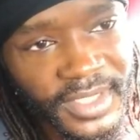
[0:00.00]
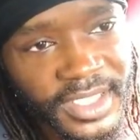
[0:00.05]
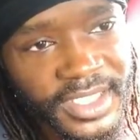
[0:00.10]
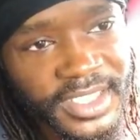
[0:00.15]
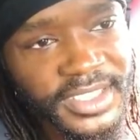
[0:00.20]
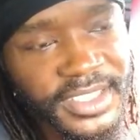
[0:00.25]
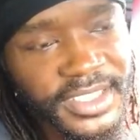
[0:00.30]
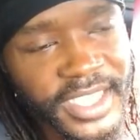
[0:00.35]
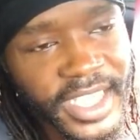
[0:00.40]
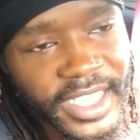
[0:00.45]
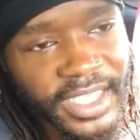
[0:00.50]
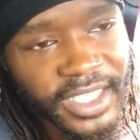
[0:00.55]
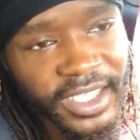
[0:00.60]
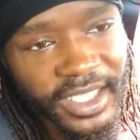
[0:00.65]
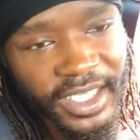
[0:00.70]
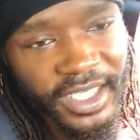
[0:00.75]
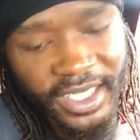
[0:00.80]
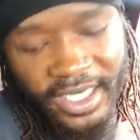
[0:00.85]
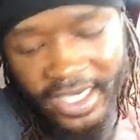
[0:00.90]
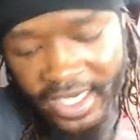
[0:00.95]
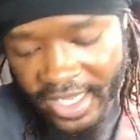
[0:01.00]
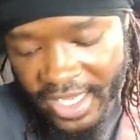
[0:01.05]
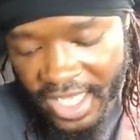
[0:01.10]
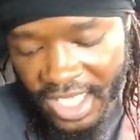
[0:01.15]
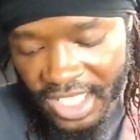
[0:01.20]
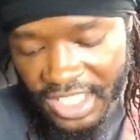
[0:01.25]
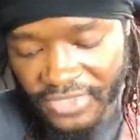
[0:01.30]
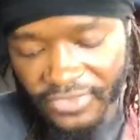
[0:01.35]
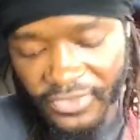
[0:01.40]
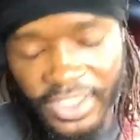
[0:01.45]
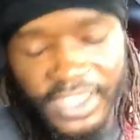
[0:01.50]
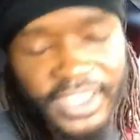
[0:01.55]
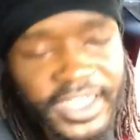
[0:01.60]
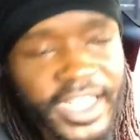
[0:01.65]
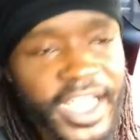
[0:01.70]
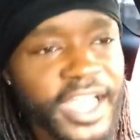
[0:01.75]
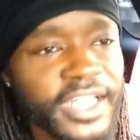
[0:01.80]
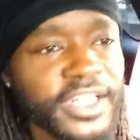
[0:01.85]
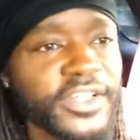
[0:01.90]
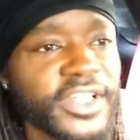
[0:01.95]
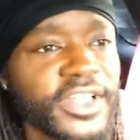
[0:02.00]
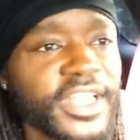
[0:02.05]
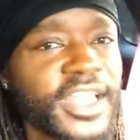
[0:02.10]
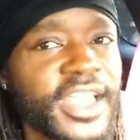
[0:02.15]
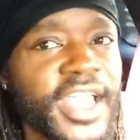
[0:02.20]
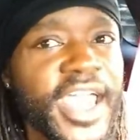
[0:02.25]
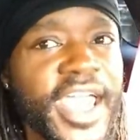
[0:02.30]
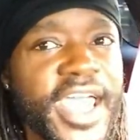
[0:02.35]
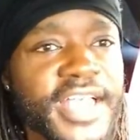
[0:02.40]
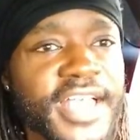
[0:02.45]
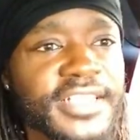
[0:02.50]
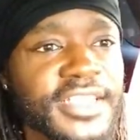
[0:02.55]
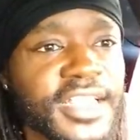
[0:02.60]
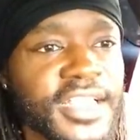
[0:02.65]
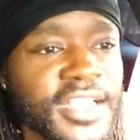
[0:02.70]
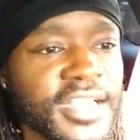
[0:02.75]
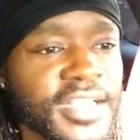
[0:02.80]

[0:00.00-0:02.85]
Second gear it is, foot down on the gas.